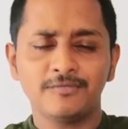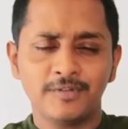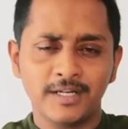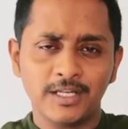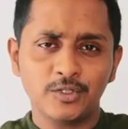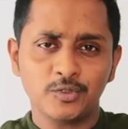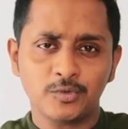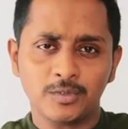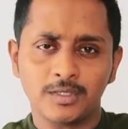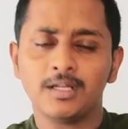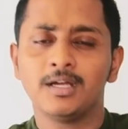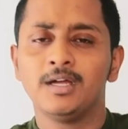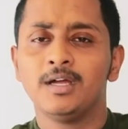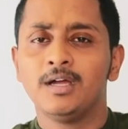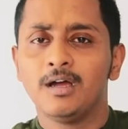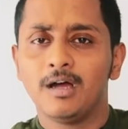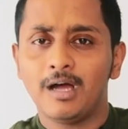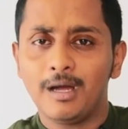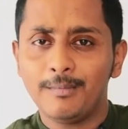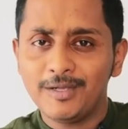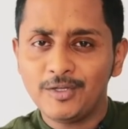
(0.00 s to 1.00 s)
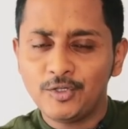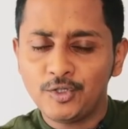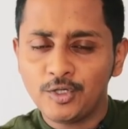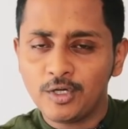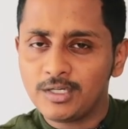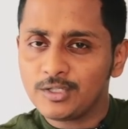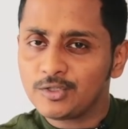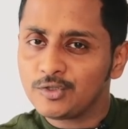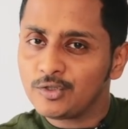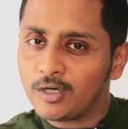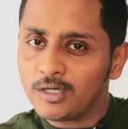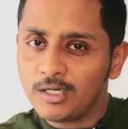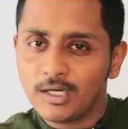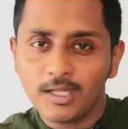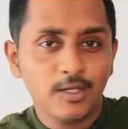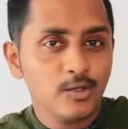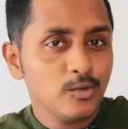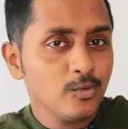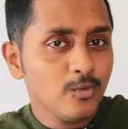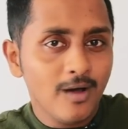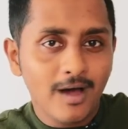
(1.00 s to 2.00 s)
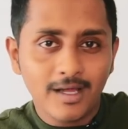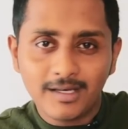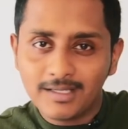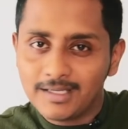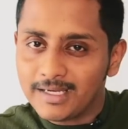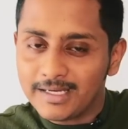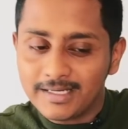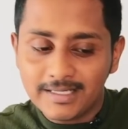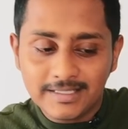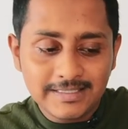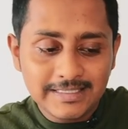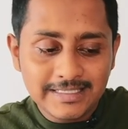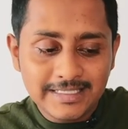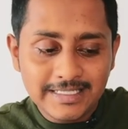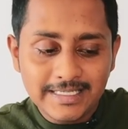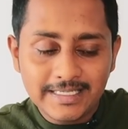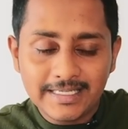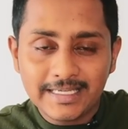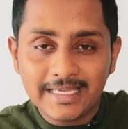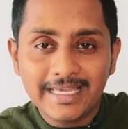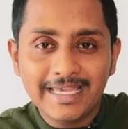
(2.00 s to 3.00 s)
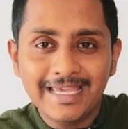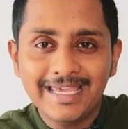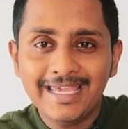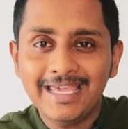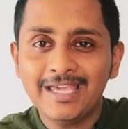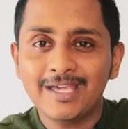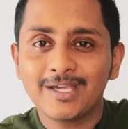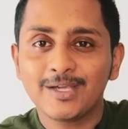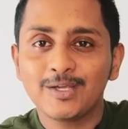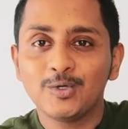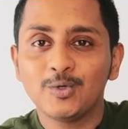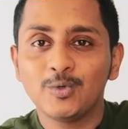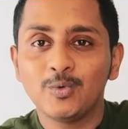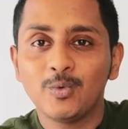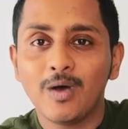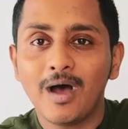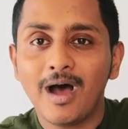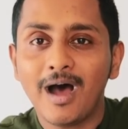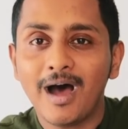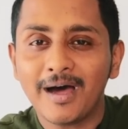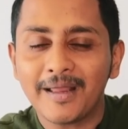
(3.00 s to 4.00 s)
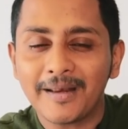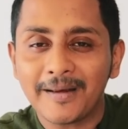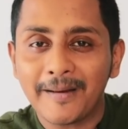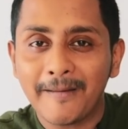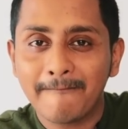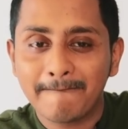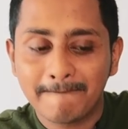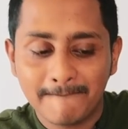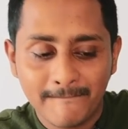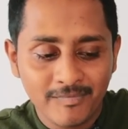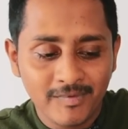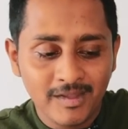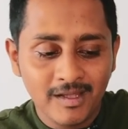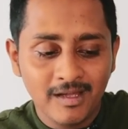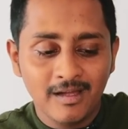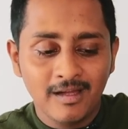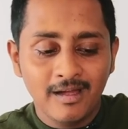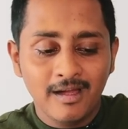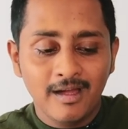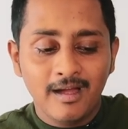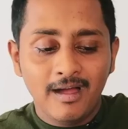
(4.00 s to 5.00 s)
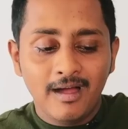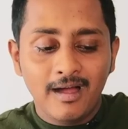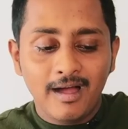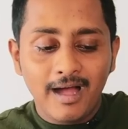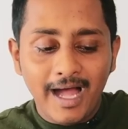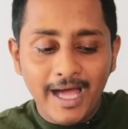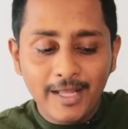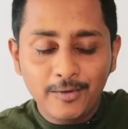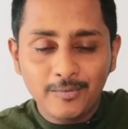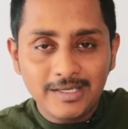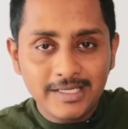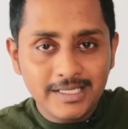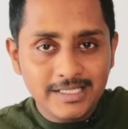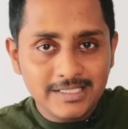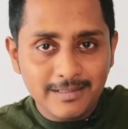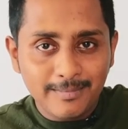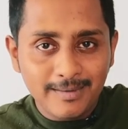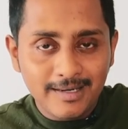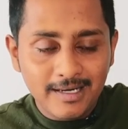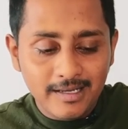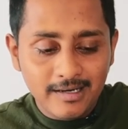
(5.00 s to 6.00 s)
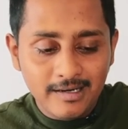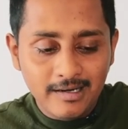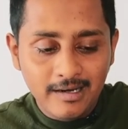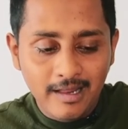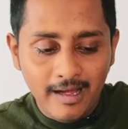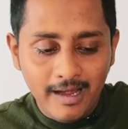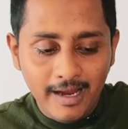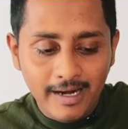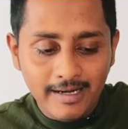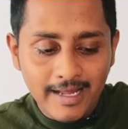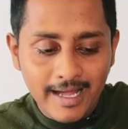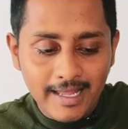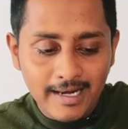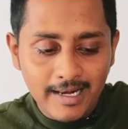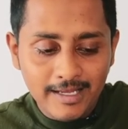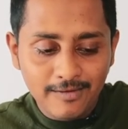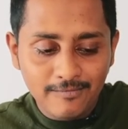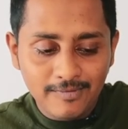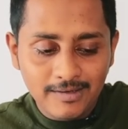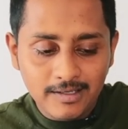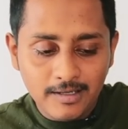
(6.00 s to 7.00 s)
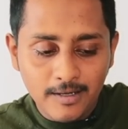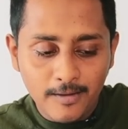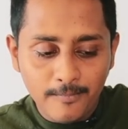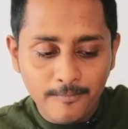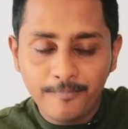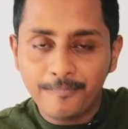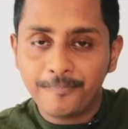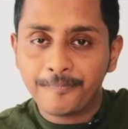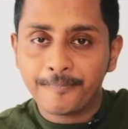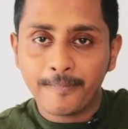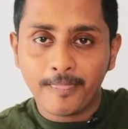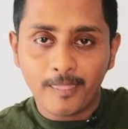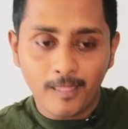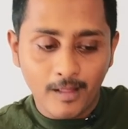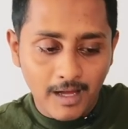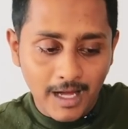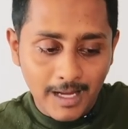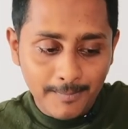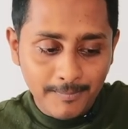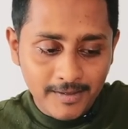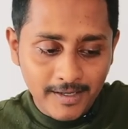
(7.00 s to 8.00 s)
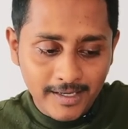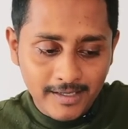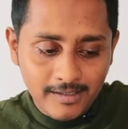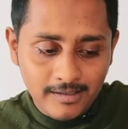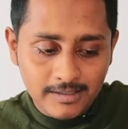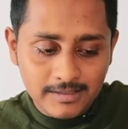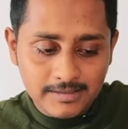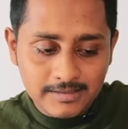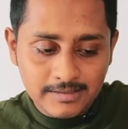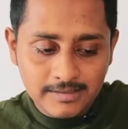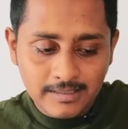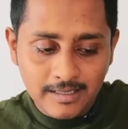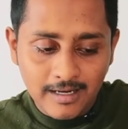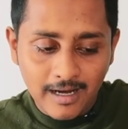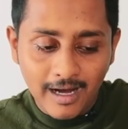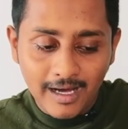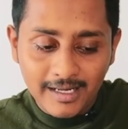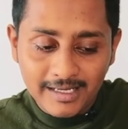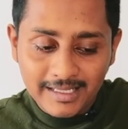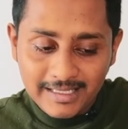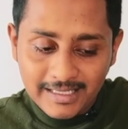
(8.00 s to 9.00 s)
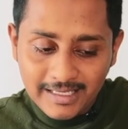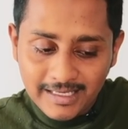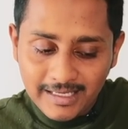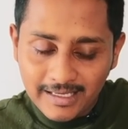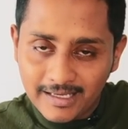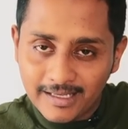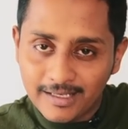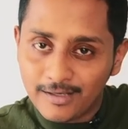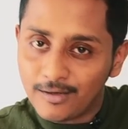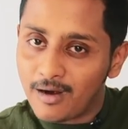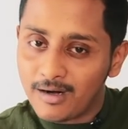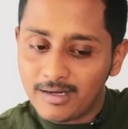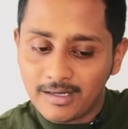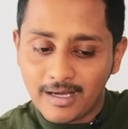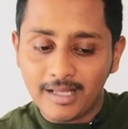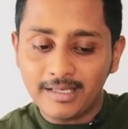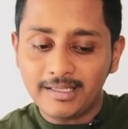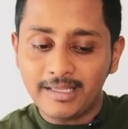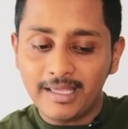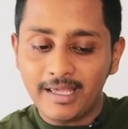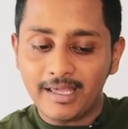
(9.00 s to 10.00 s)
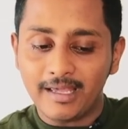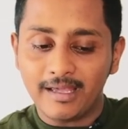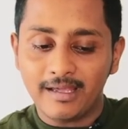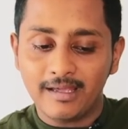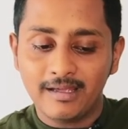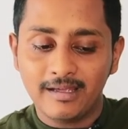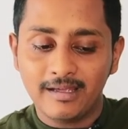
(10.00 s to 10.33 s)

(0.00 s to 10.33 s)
French word. Amateur is not T U R E, it is T E U R. Annually, double L and ally will come. Apparent is R E, not R A.